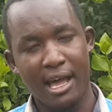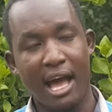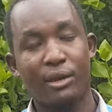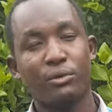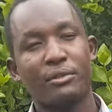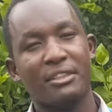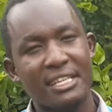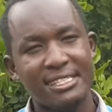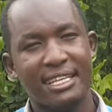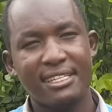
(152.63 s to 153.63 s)
And
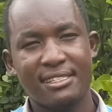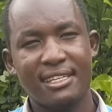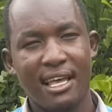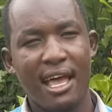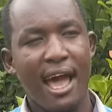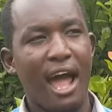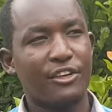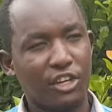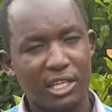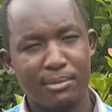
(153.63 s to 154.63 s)
this is a
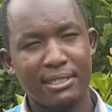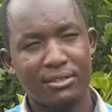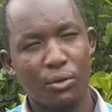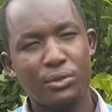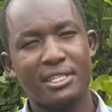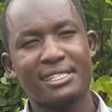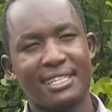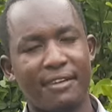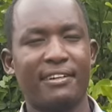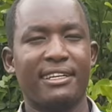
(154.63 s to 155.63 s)
document which is
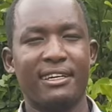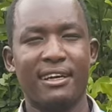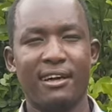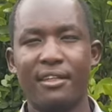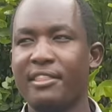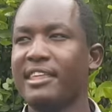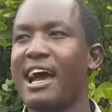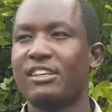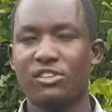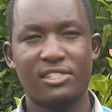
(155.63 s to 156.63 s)
governing the
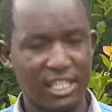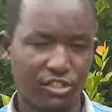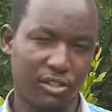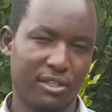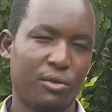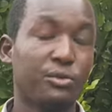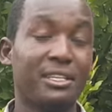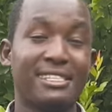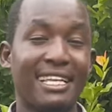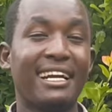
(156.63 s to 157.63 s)
association which
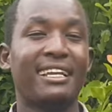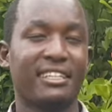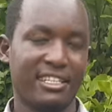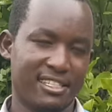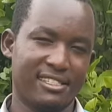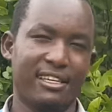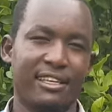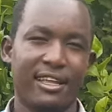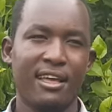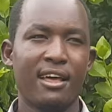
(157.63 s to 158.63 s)
is legally registered.
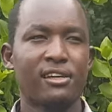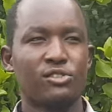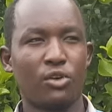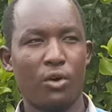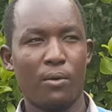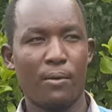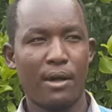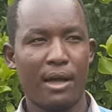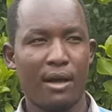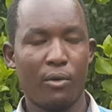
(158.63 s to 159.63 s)
So
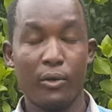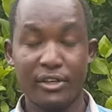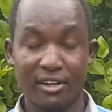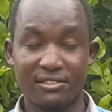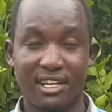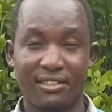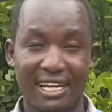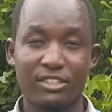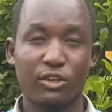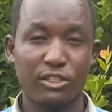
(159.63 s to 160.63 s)
we drafted
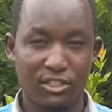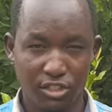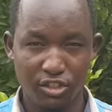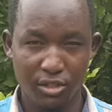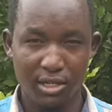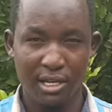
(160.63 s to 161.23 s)
that constitution,